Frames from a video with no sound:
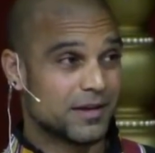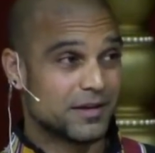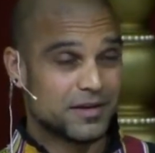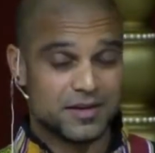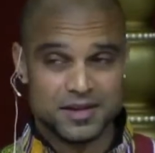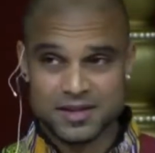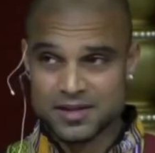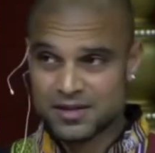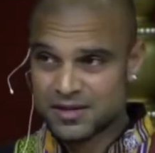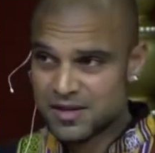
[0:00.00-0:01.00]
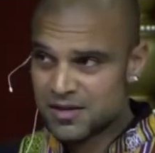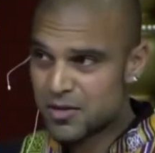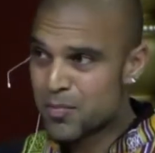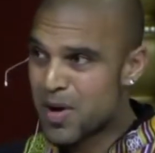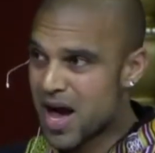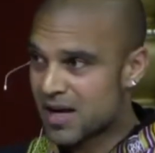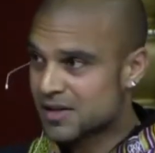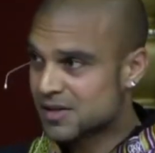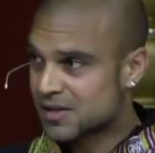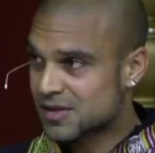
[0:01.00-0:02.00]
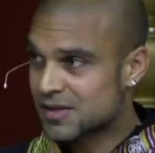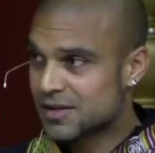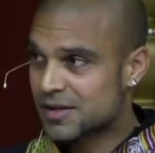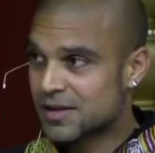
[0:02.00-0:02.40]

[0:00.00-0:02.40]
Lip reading: into this little box.